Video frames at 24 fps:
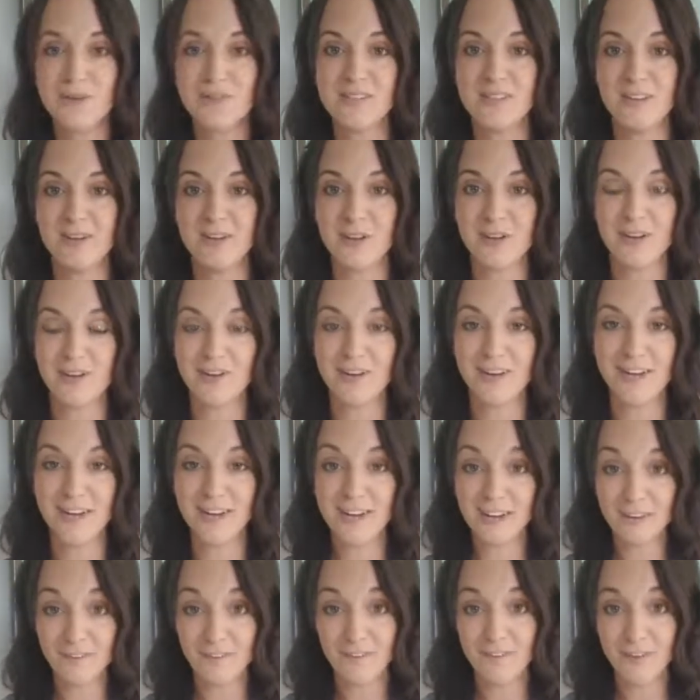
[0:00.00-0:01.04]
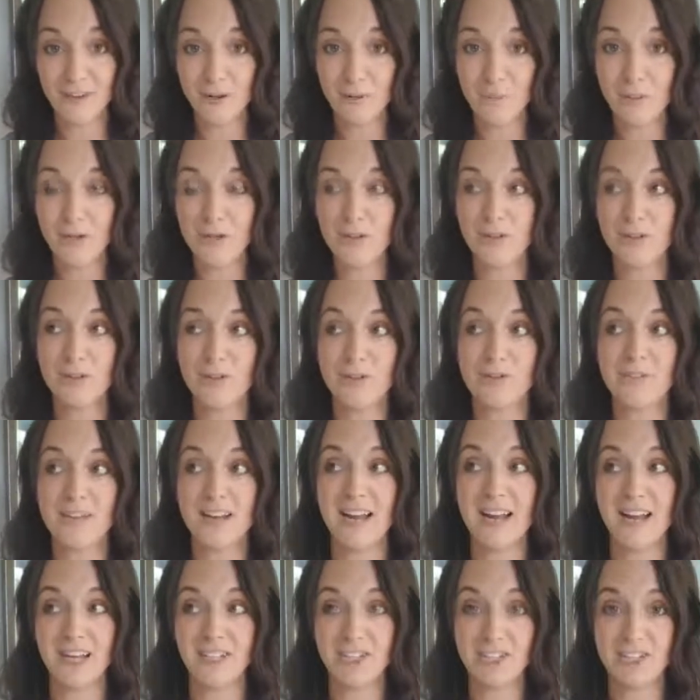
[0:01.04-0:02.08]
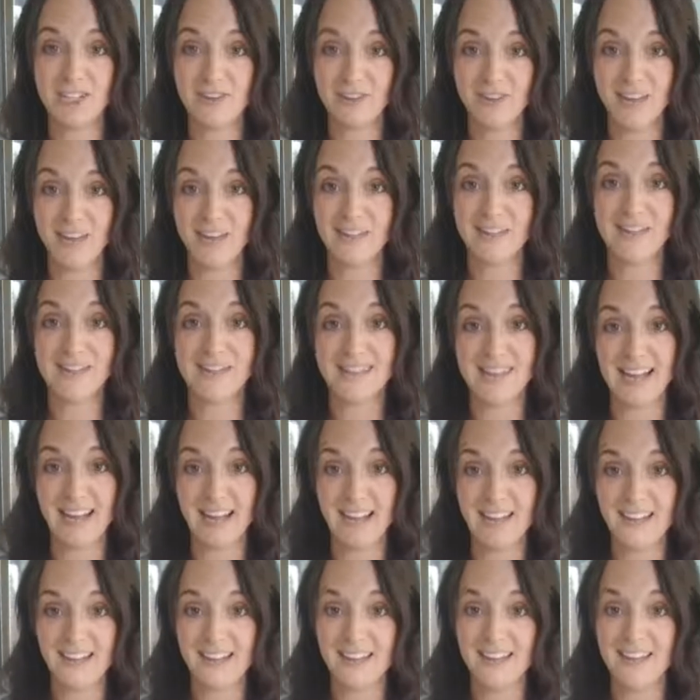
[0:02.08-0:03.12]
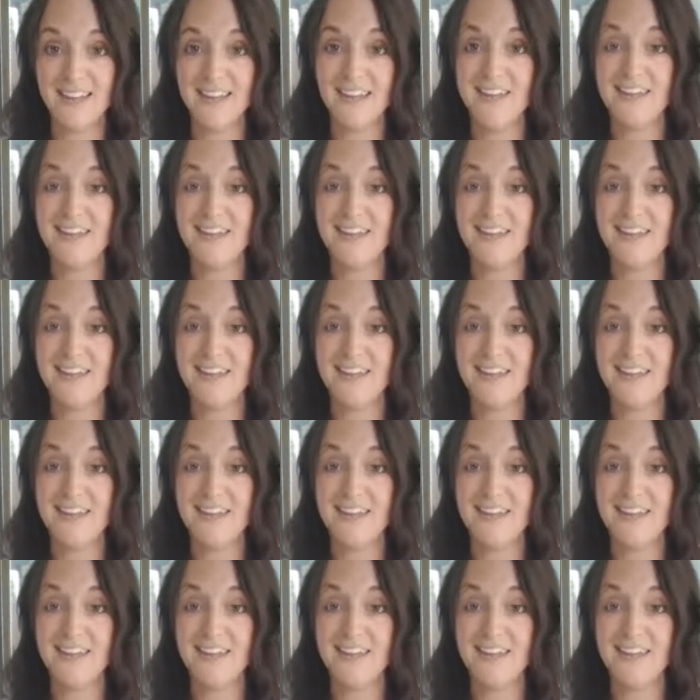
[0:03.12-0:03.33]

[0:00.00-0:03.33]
They are creating a film on your clothes that actually creates static.